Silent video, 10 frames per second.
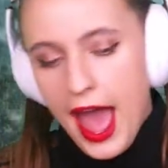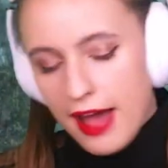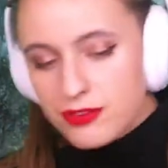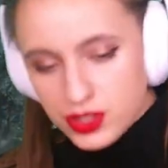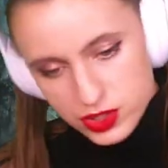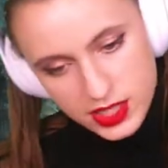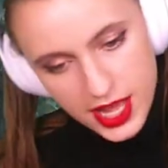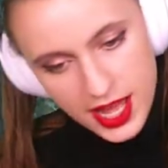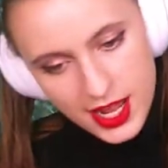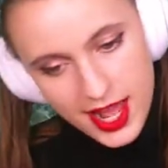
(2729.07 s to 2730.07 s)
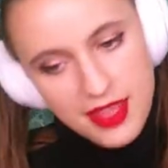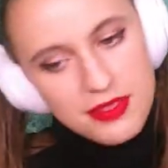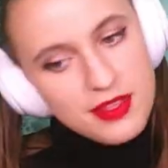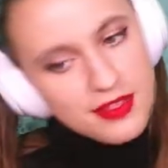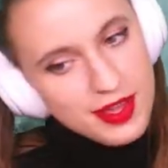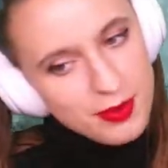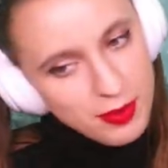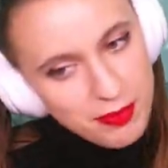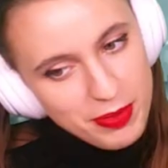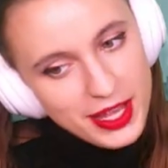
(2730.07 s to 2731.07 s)
after that, and then they
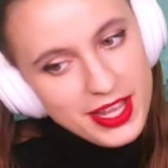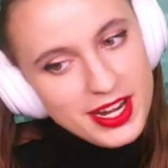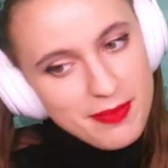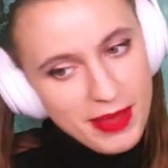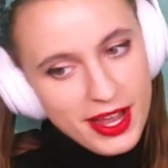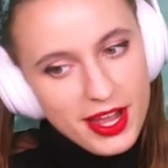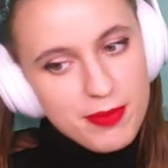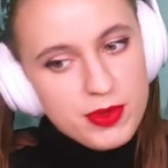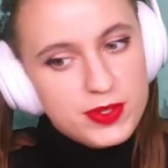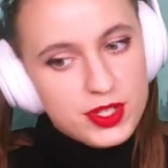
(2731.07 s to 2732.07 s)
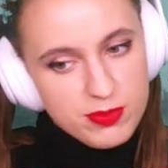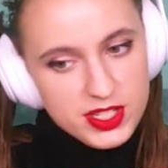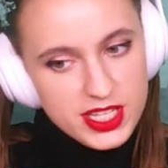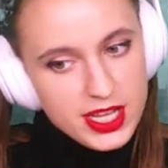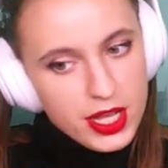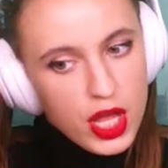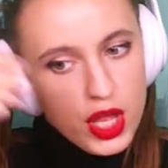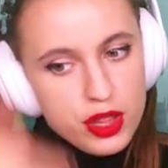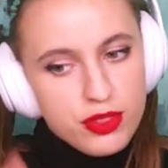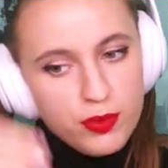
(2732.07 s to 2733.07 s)
were picking it back up. It was almost like
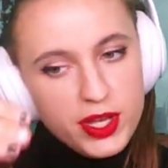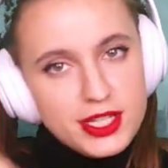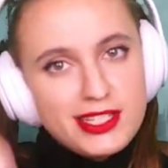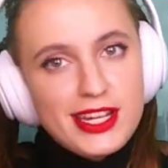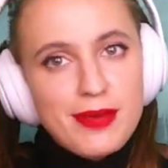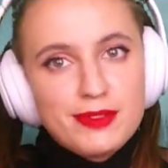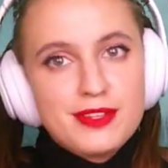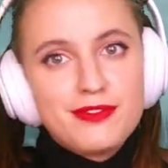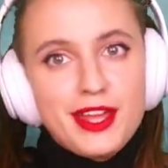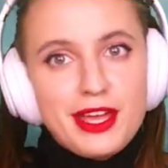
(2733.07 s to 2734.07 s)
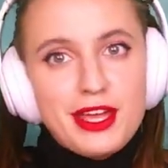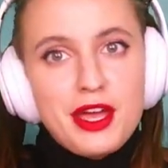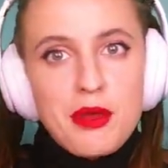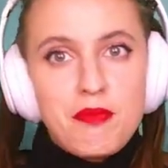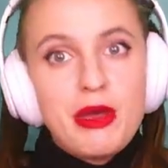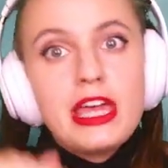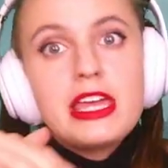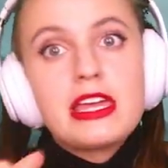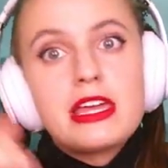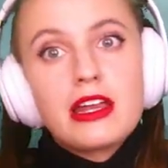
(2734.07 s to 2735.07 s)
three steps of, like,
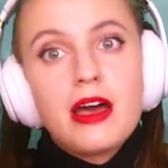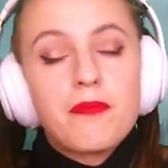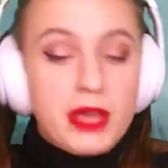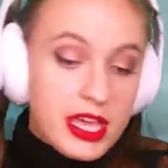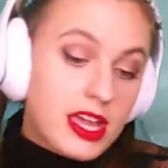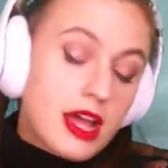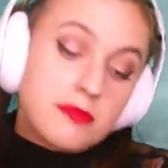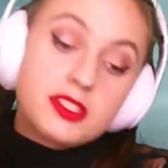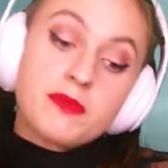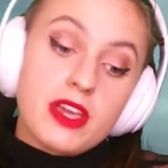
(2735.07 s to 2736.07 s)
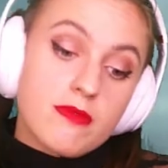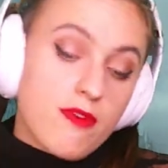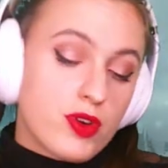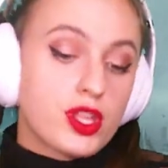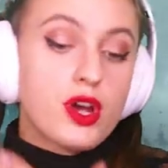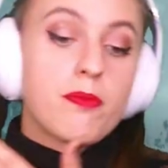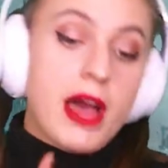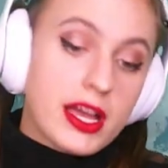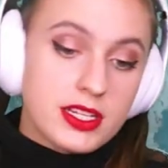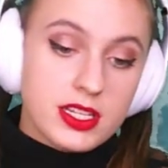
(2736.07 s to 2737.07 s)
picking up speed before they go
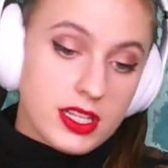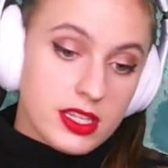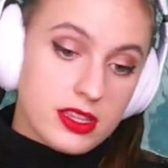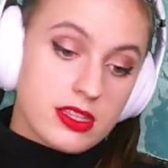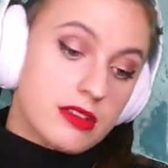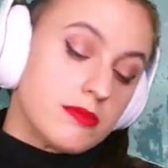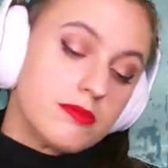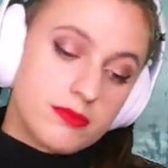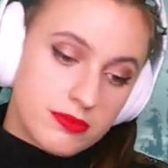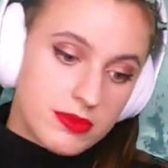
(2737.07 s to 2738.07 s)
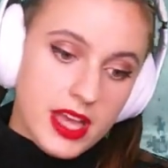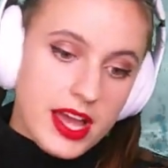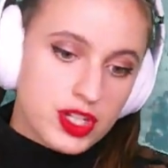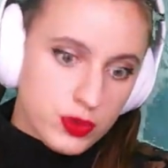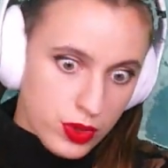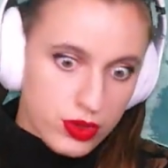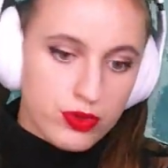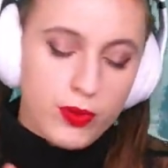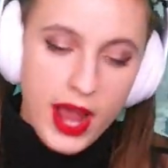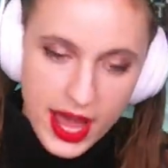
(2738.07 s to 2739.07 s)
back into, like, the actual
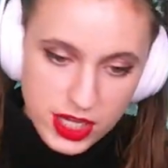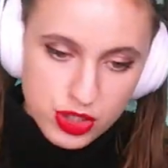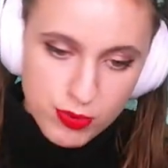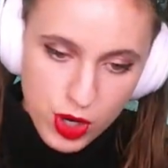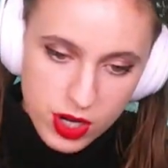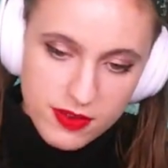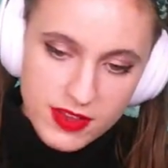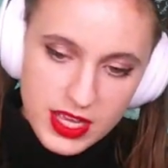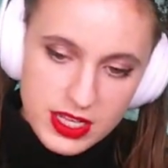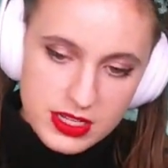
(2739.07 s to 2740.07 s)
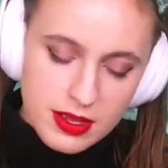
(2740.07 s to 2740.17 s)
thrash part of it.